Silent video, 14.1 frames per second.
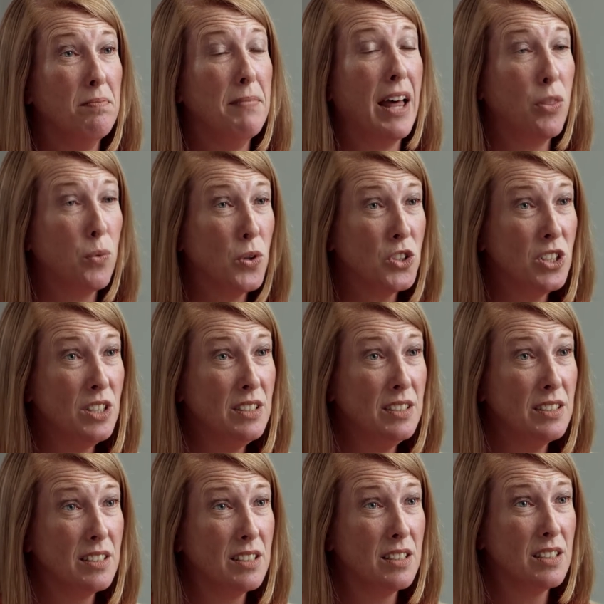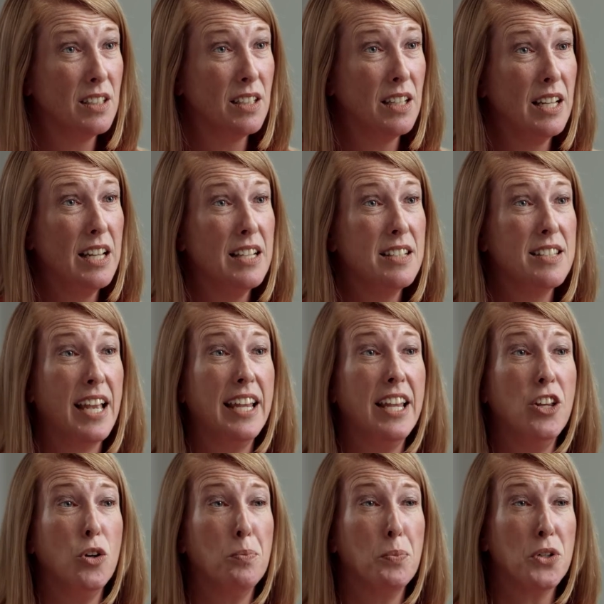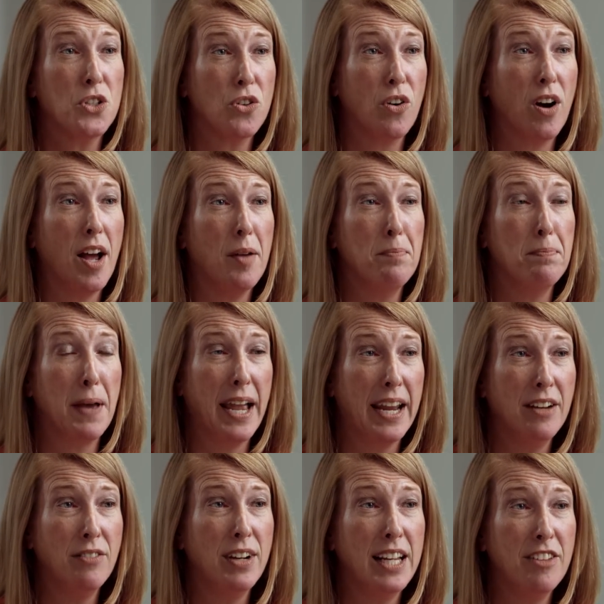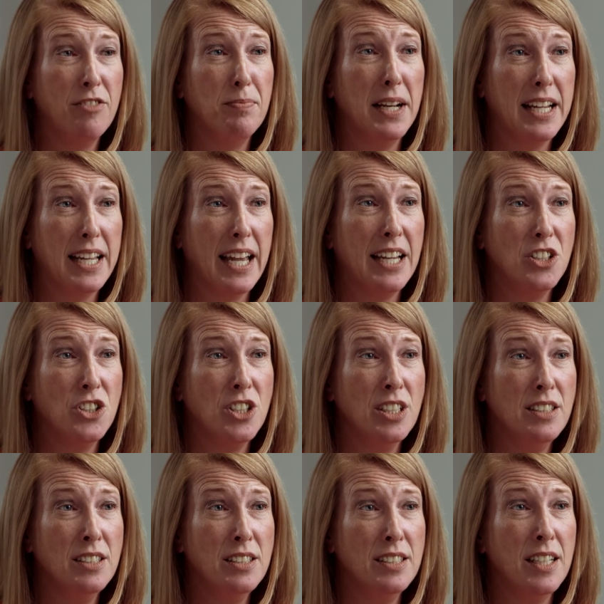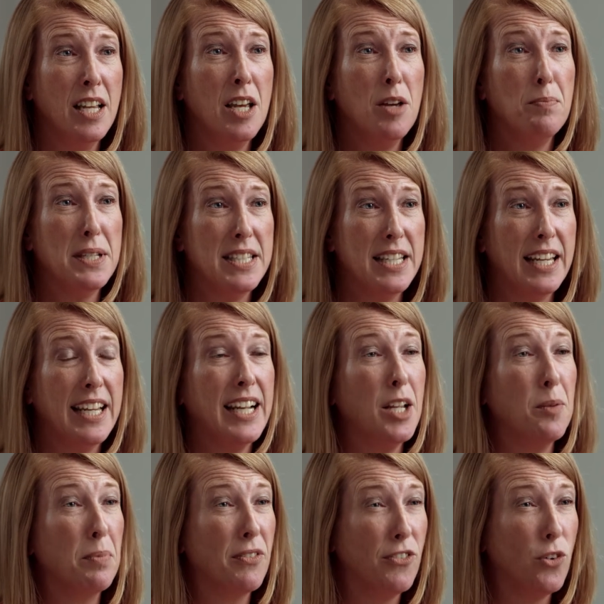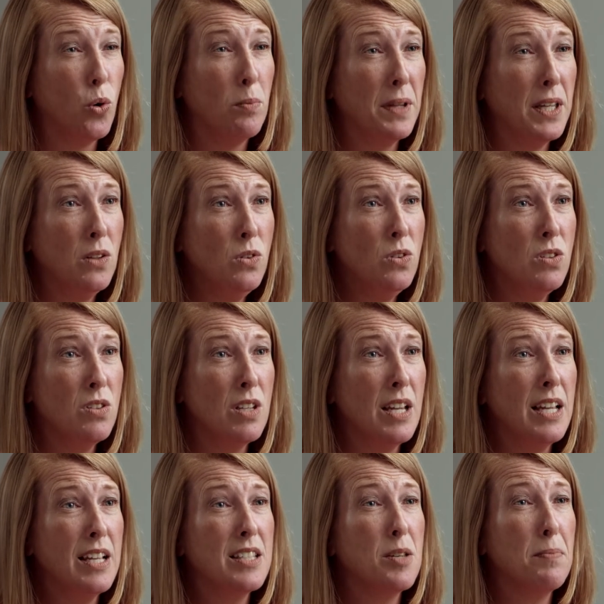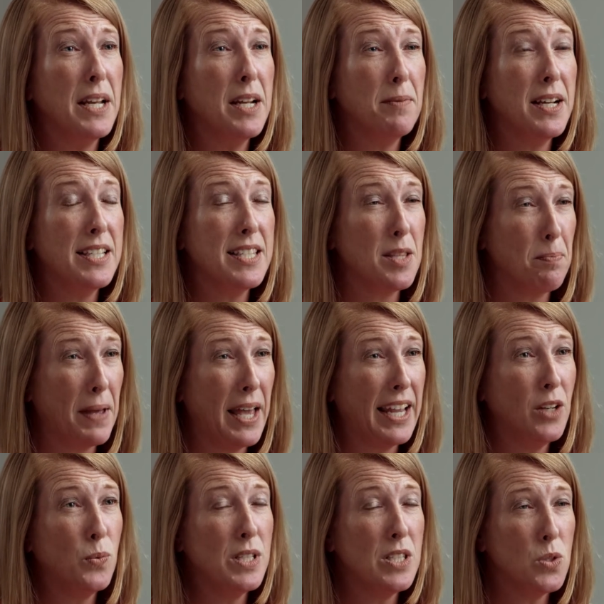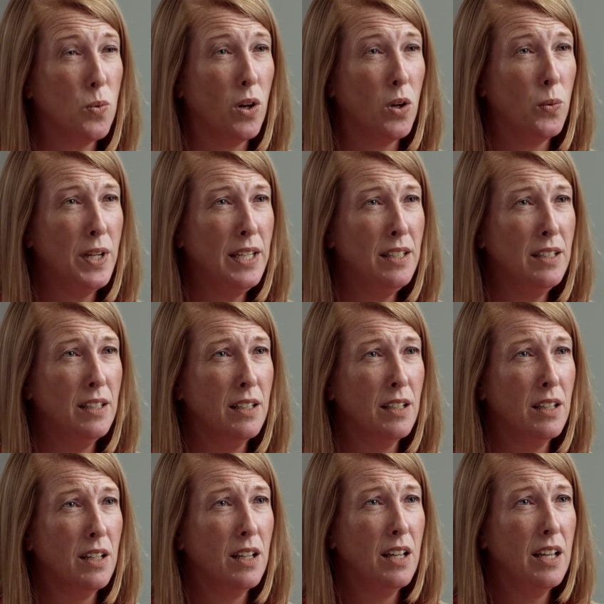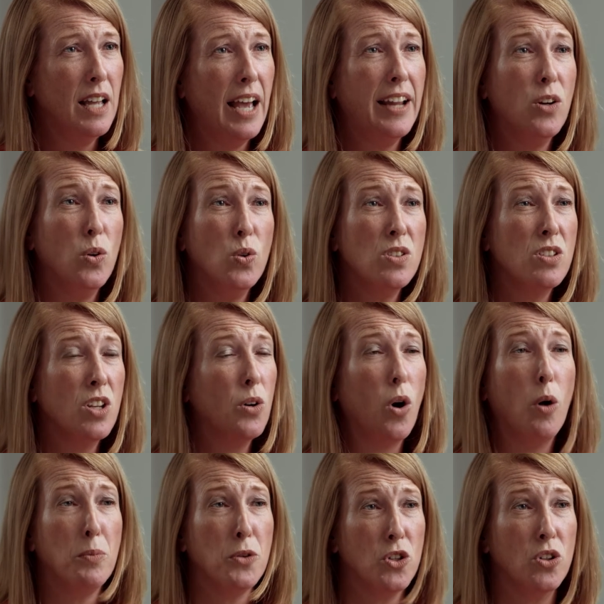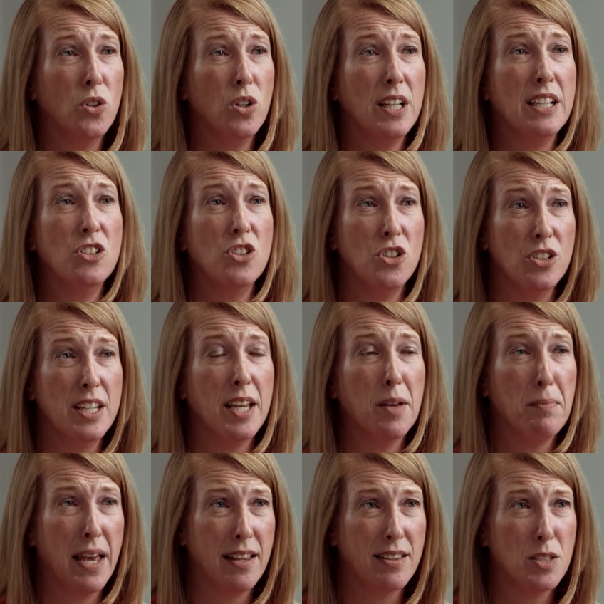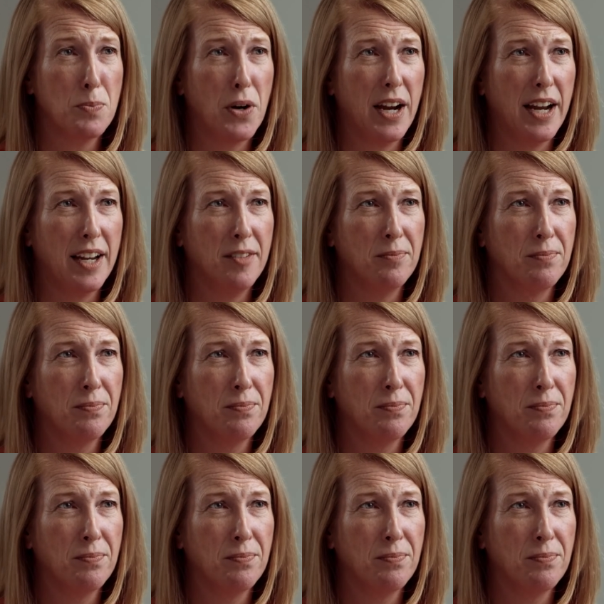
mouthwashes, taking your prescribed pain relief medications particularly before meals, to minimise the pain when swallowing. And also optional is using a mouth spray.